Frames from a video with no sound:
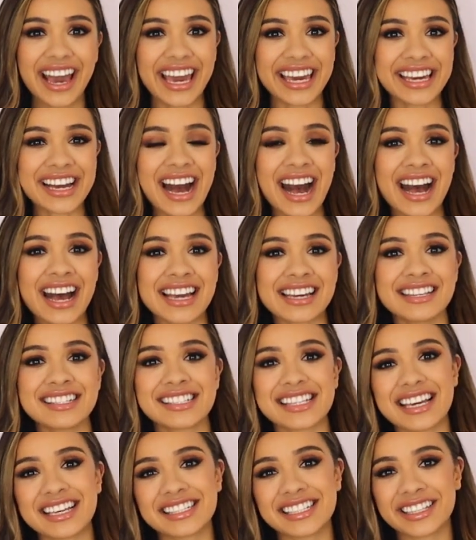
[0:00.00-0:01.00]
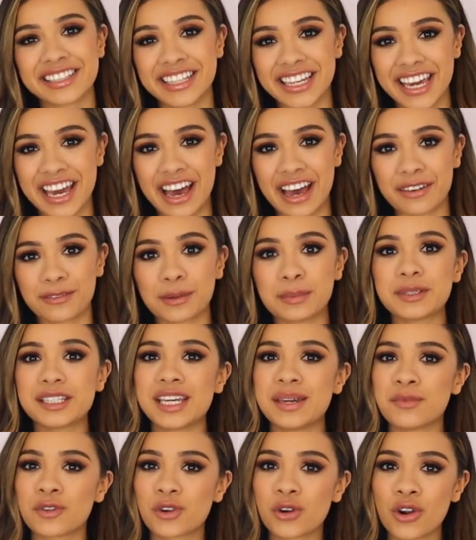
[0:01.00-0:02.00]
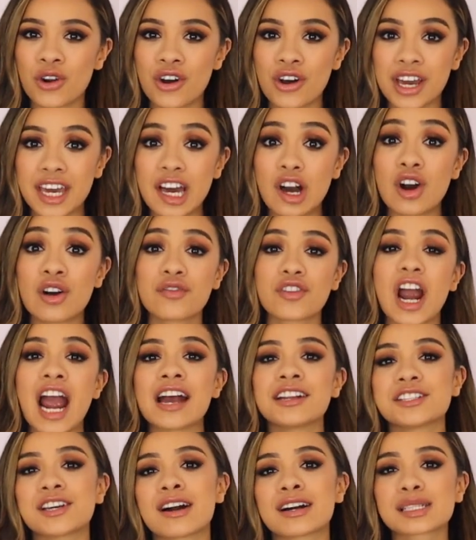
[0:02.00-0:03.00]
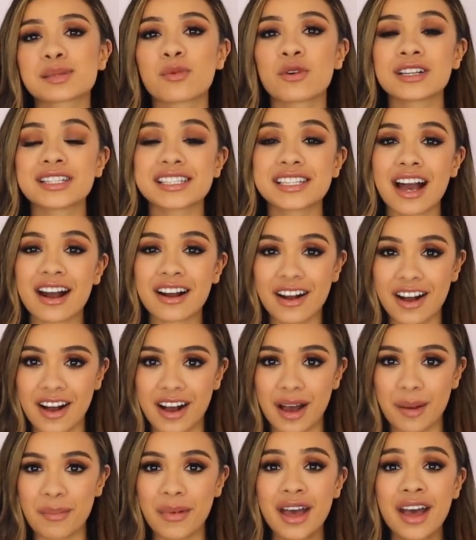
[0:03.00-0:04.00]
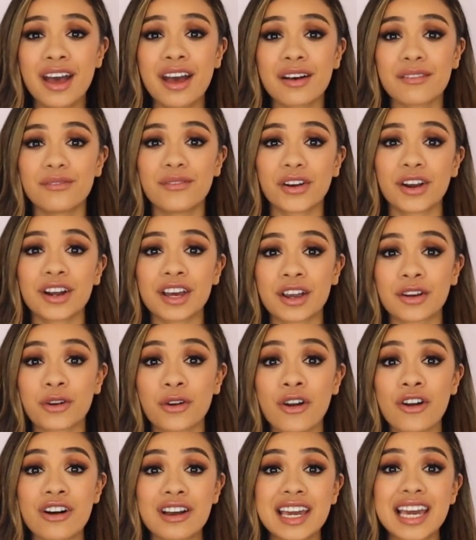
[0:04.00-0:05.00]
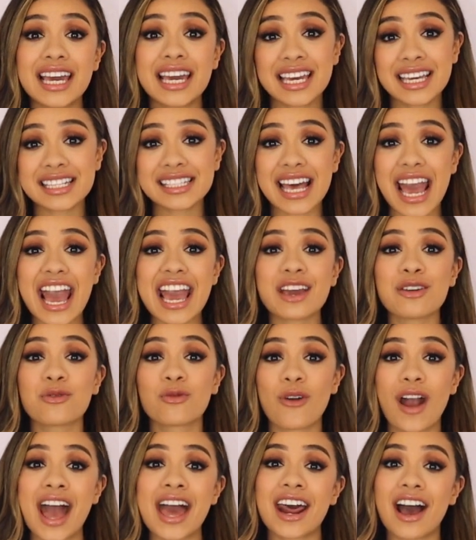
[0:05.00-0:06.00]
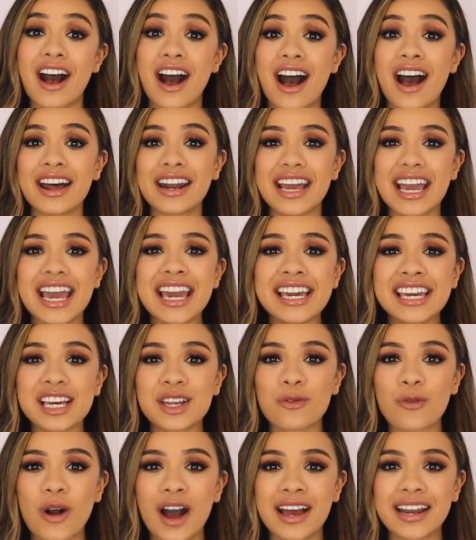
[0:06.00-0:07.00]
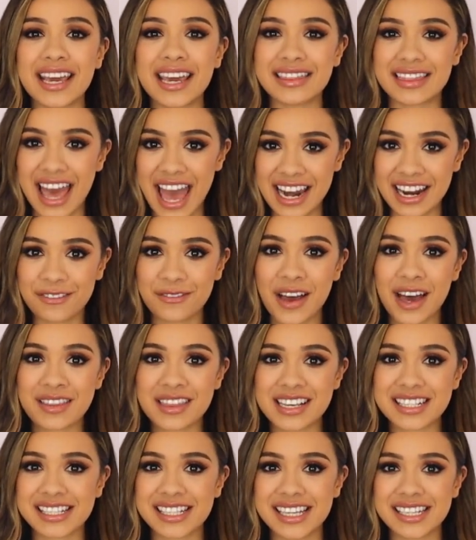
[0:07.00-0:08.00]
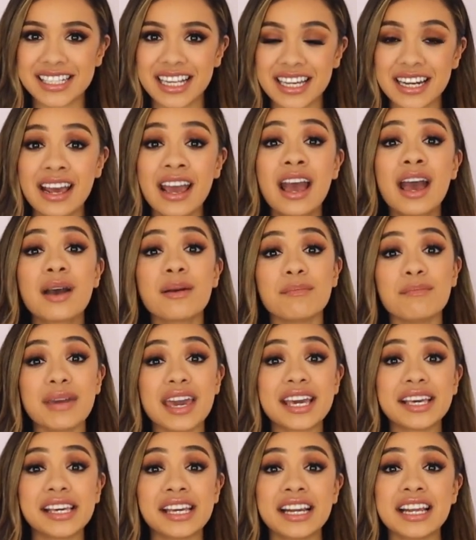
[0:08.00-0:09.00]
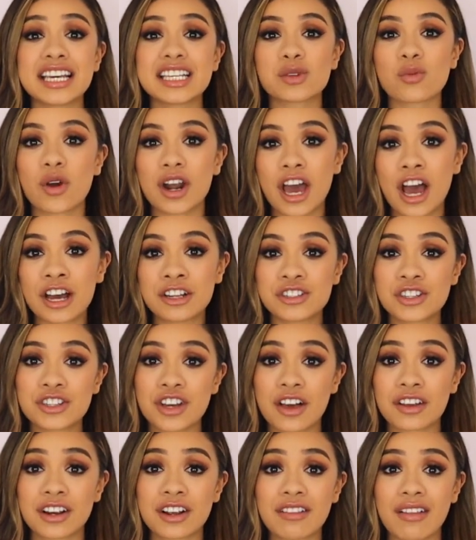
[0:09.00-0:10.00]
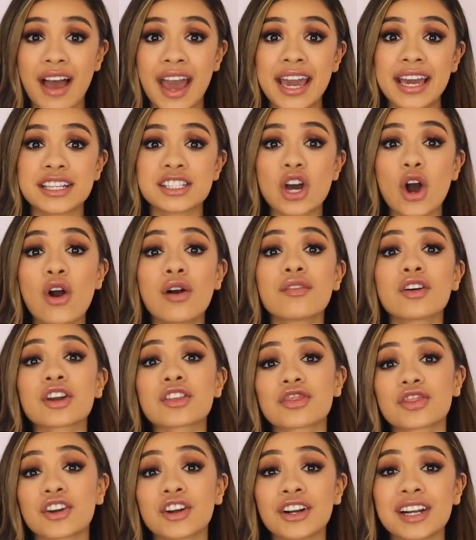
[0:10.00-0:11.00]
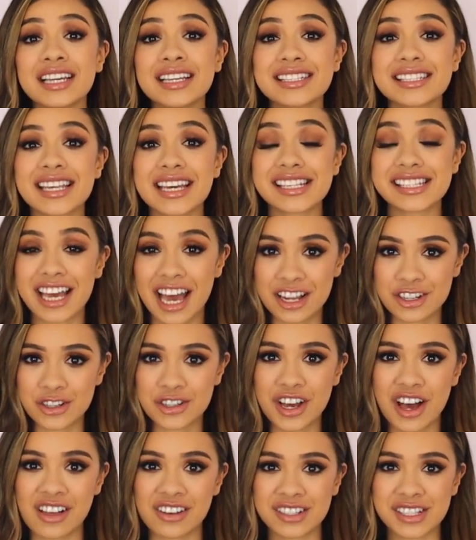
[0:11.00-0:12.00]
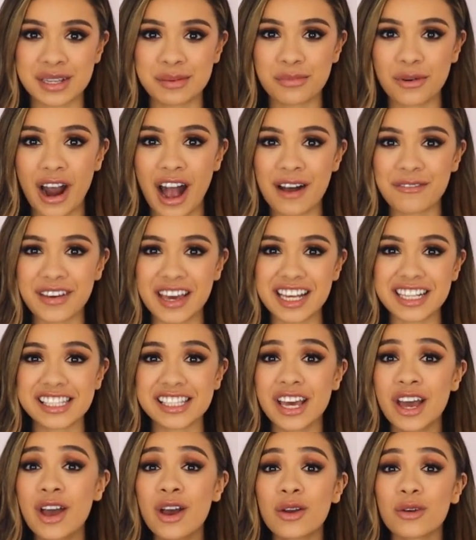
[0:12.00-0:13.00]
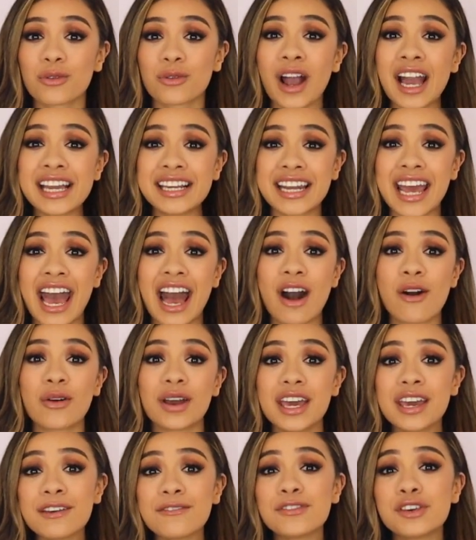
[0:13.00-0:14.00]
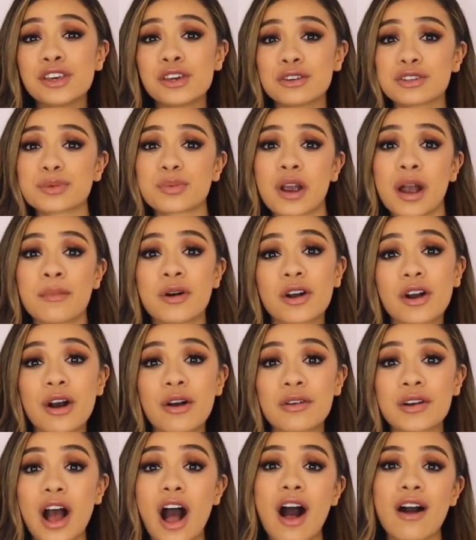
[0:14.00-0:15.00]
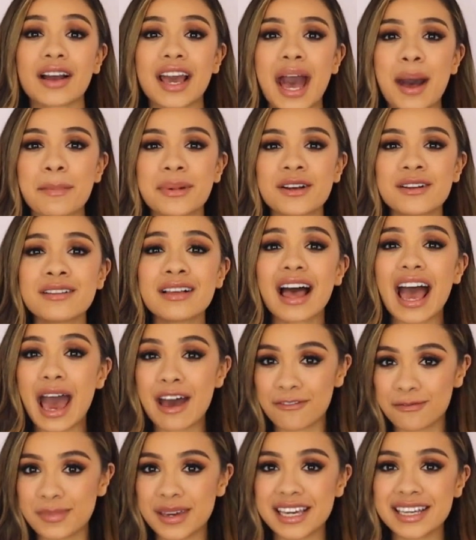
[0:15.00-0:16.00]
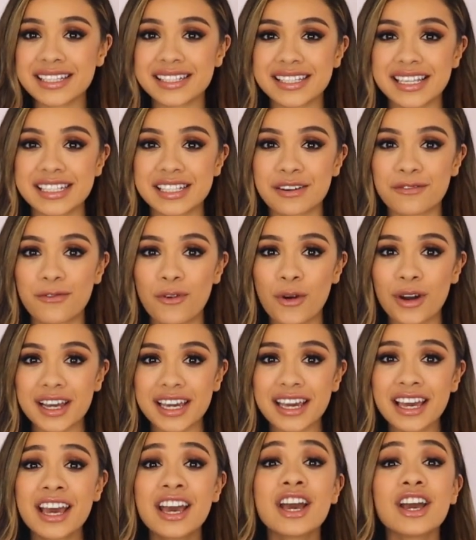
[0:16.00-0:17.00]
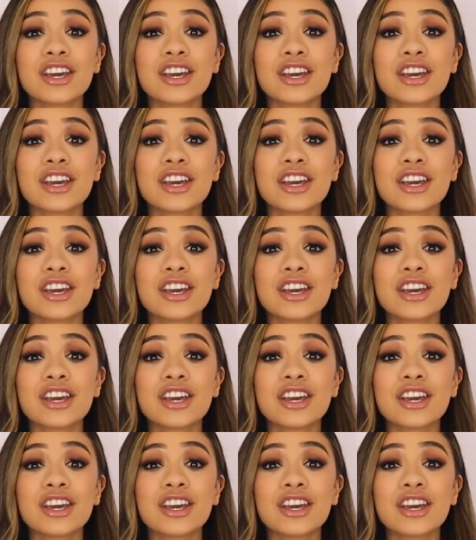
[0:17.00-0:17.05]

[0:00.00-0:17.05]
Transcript: Hey guys, it's Aaliyah from Team Croy over at DocSports.com. Vernon Croy is a red hot 8 1 in the NFL this season, making his $100 clients over $3,600 in profits. Right now, if you use promo code all capital FB season 40,